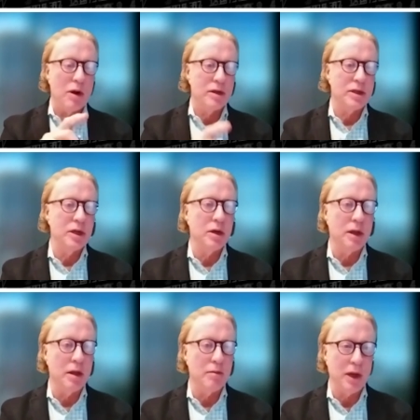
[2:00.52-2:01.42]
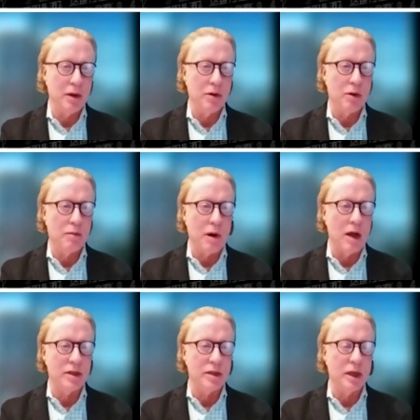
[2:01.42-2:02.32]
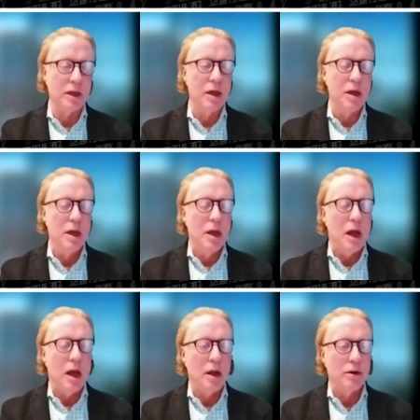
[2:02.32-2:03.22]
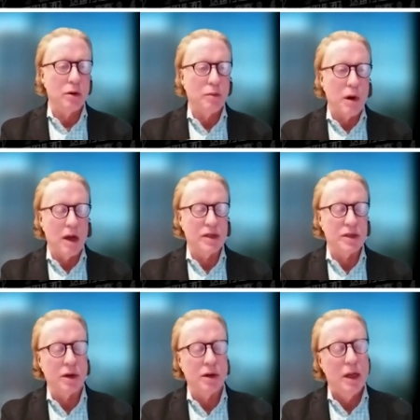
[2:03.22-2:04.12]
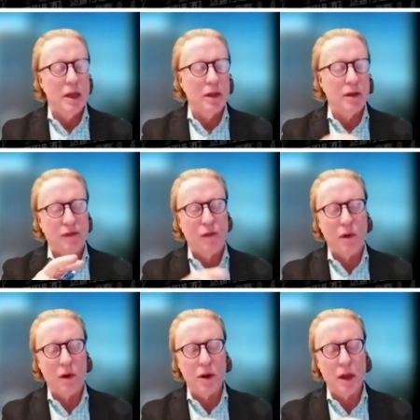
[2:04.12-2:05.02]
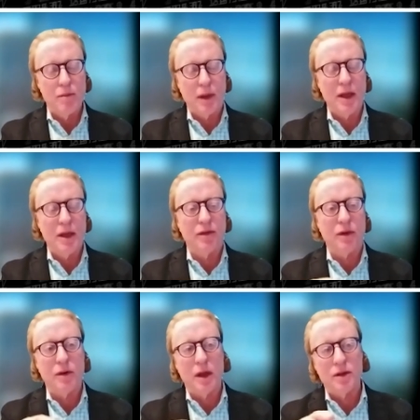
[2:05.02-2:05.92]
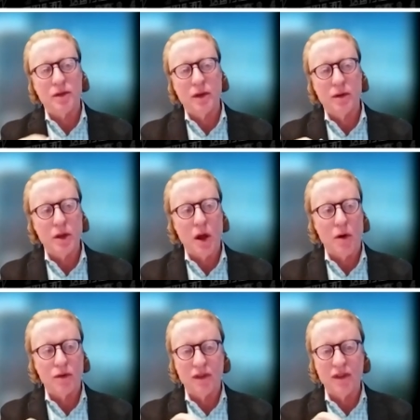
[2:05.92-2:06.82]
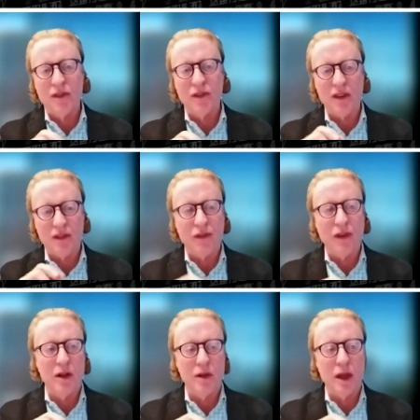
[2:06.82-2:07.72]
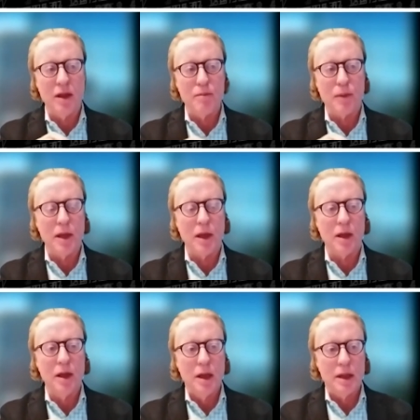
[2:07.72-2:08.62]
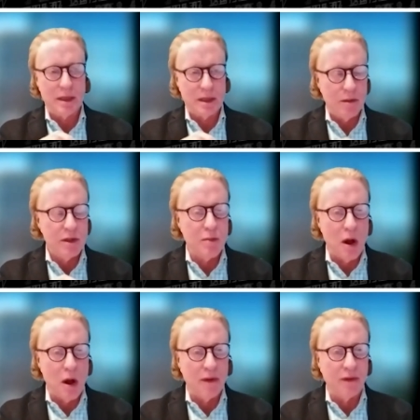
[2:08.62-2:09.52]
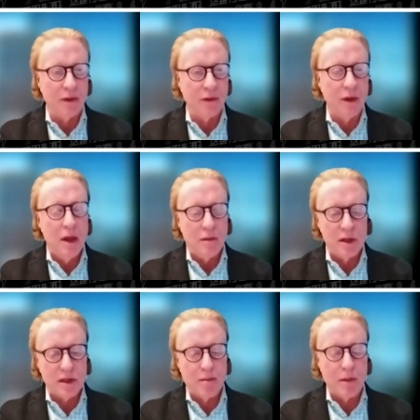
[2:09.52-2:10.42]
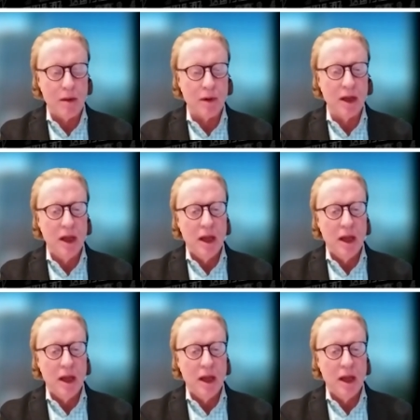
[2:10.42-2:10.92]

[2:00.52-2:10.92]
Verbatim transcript: a single N P, neural processing, uh, neural processor. And there's four N Ps in a single node. So this is a single N P. That's how small this is with some memory.